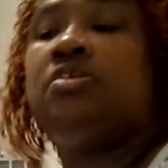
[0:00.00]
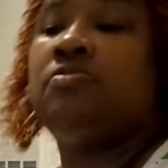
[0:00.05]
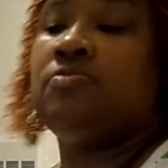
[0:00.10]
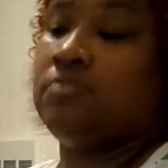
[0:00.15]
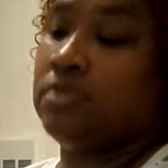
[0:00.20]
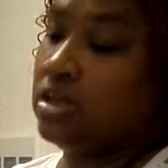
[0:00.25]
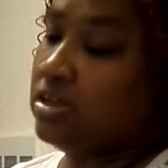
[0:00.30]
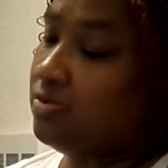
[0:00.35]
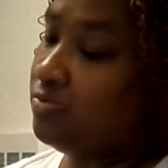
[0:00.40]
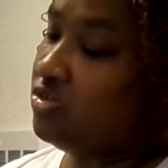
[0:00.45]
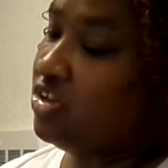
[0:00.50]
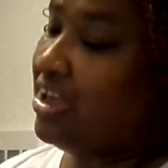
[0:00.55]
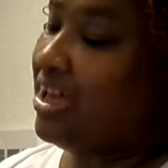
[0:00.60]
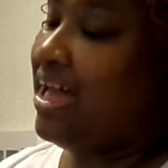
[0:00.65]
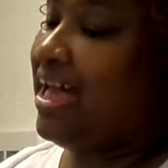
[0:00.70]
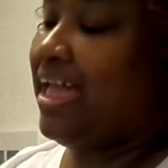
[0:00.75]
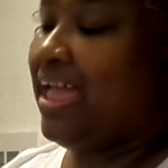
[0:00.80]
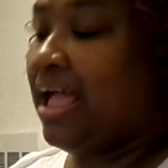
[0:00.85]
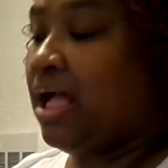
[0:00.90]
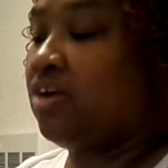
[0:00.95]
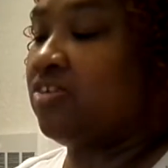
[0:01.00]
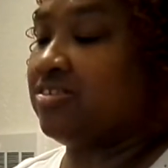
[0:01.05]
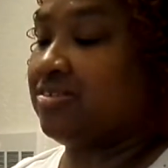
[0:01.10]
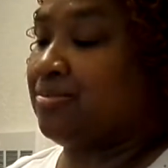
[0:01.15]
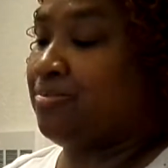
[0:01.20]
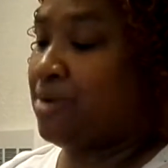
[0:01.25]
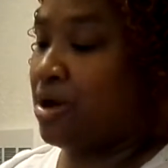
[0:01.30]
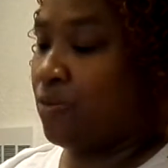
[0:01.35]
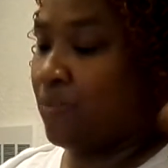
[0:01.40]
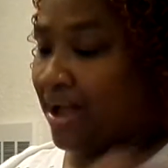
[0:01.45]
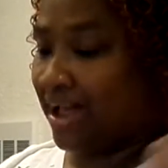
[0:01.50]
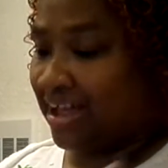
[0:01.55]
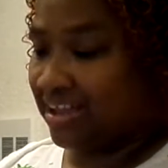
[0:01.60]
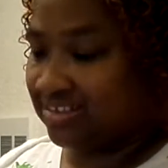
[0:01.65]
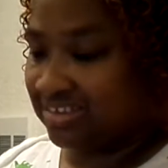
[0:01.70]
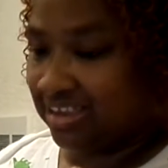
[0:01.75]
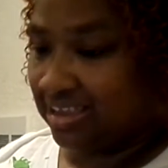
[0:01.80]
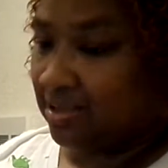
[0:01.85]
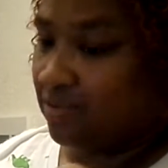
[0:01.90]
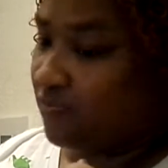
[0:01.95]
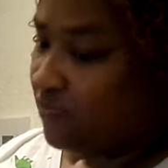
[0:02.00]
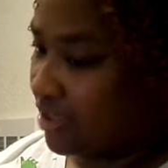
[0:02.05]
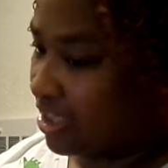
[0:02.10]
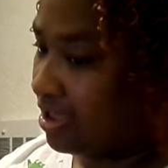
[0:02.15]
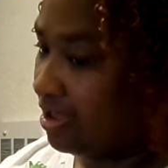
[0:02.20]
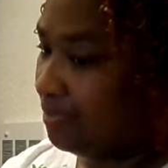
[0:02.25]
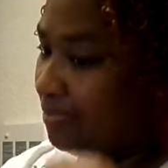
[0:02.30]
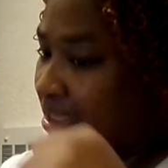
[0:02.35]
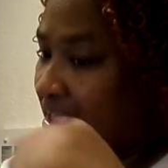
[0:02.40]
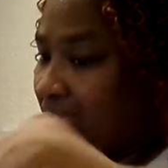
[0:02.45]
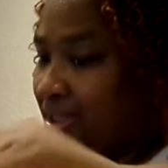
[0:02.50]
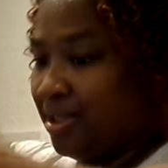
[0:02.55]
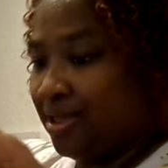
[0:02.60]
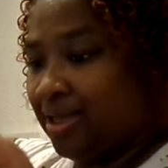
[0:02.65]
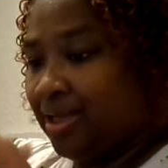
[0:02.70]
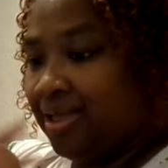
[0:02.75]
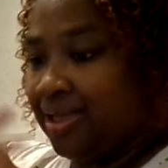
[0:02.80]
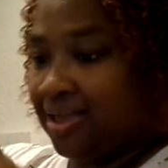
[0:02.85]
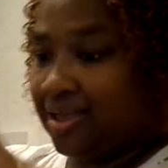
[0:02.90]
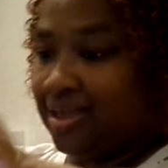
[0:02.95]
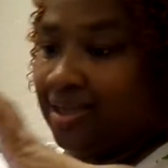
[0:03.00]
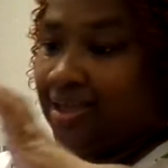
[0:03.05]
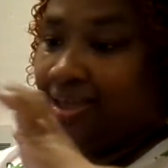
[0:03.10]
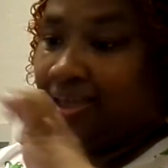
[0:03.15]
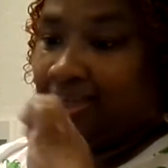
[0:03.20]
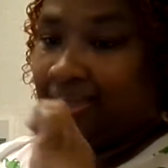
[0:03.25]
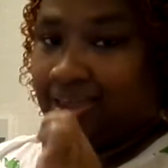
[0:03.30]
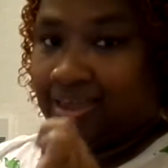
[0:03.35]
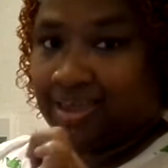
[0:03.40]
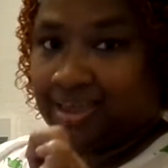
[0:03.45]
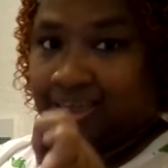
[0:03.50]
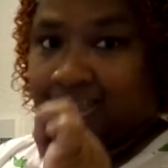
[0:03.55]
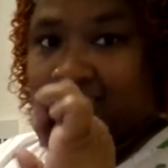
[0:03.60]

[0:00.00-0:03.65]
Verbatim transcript: Welcome to our house, my YT fam, Hey,